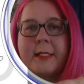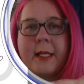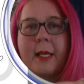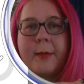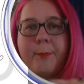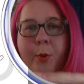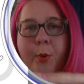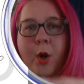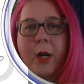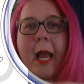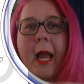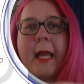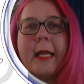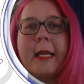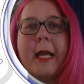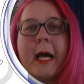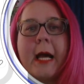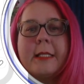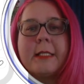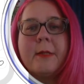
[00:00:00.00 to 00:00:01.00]
put a
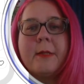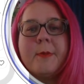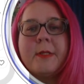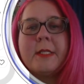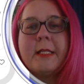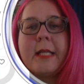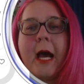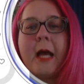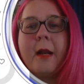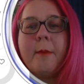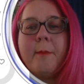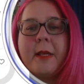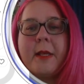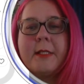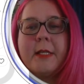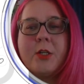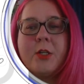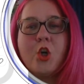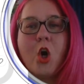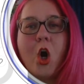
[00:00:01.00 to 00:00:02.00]
custom starter
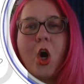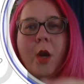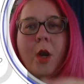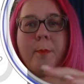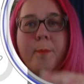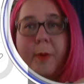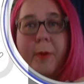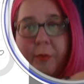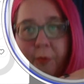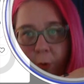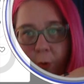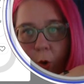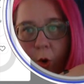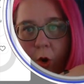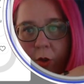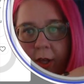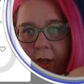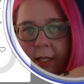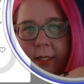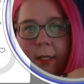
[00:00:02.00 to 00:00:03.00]
message on,
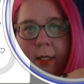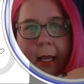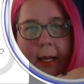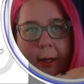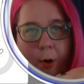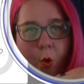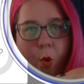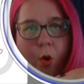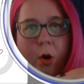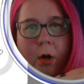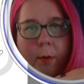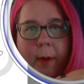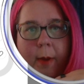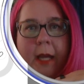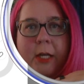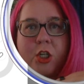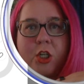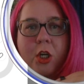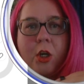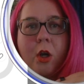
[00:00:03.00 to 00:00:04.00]
before this
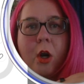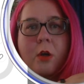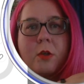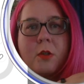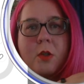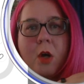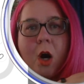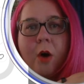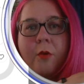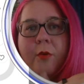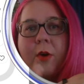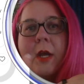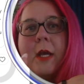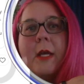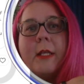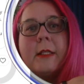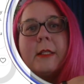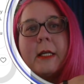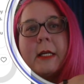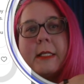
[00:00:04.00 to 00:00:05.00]
automation goes off,
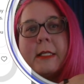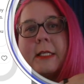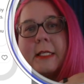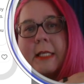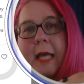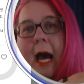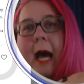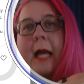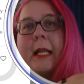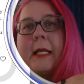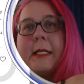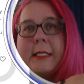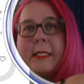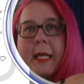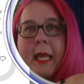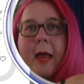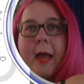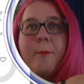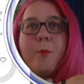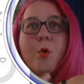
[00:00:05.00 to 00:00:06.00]
the starter
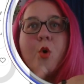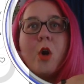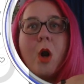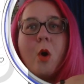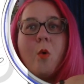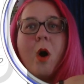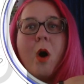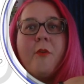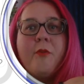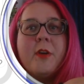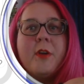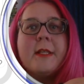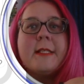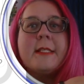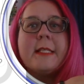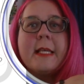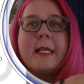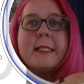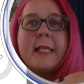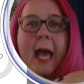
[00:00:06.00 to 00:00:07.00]
DM will go off and it
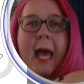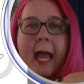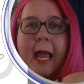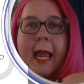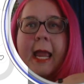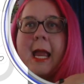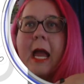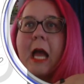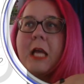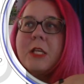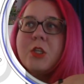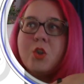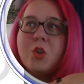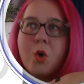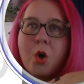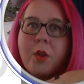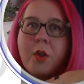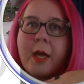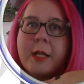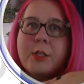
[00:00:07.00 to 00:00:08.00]
says, hey, I
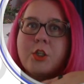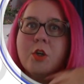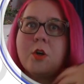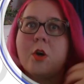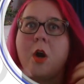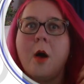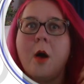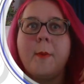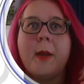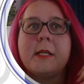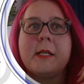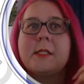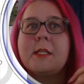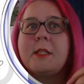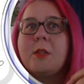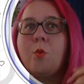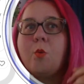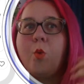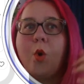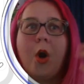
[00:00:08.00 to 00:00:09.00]
saw that you
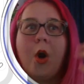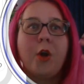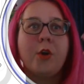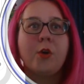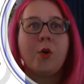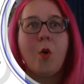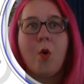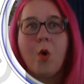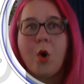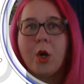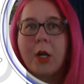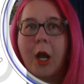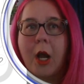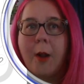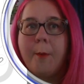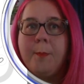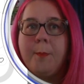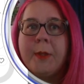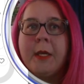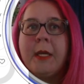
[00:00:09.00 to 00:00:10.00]
commented the word
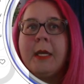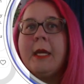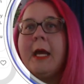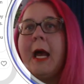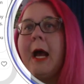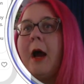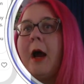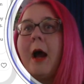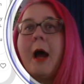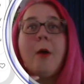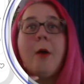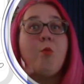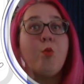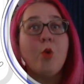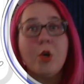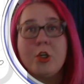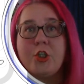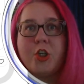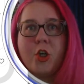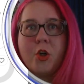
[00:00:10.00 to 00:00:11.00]
auto.
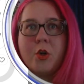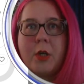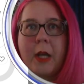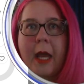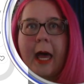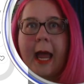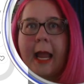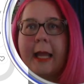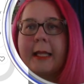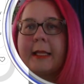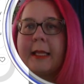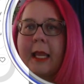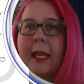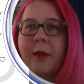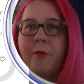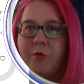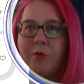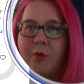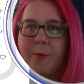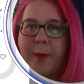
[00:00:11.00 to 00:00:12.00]
Would you like the
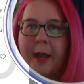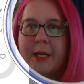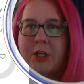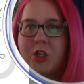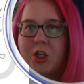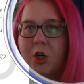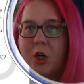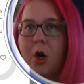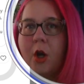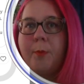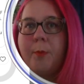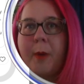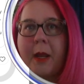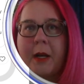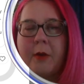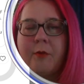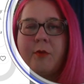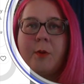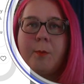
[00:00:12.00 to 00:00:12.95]
information on benefit